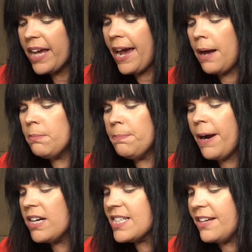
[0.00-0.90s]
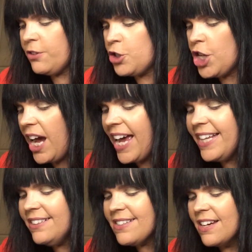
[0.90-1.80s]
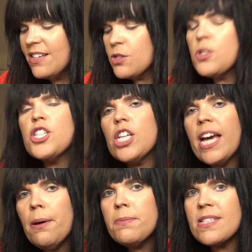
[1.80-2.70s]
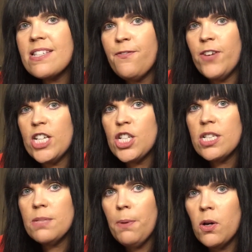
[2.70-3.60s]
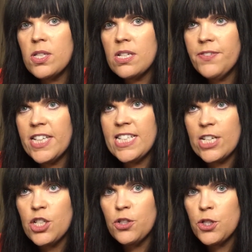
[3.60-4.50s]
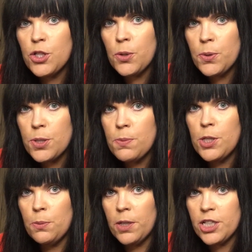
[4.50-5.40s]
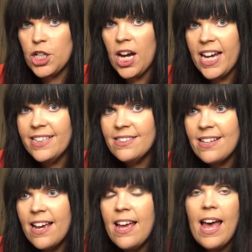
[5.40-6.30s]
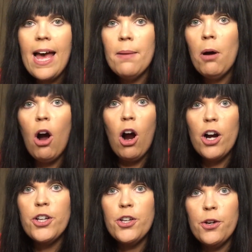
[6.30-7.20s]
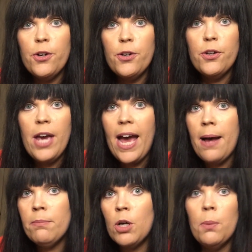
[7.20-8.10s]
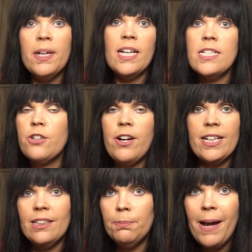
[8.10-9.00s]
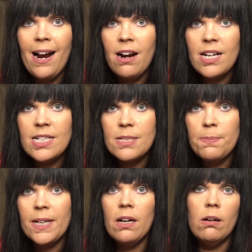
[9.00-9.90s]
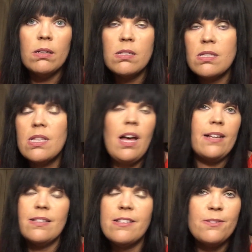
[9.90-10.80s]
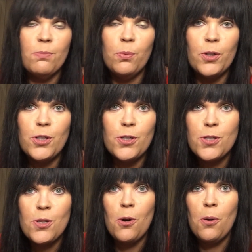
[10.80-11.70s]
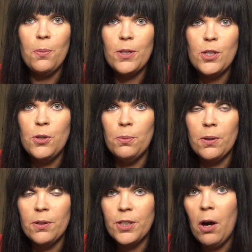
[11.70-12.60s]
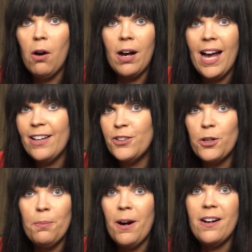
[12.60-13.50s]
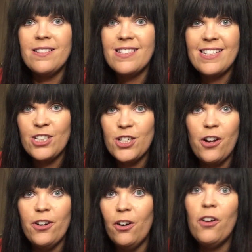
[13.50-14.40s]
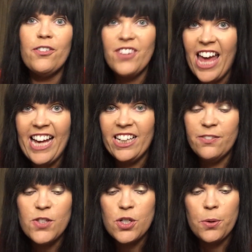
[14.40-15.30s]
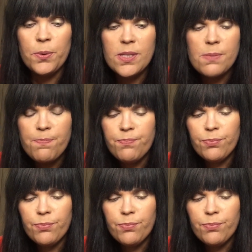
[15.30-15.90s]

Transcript: Parent, adult, child. So did you get sufficient positive conditional strokes when you were a child? Are you going into critical parent because that's what you saw when you were young and your parents dished out a lot of negative strokes?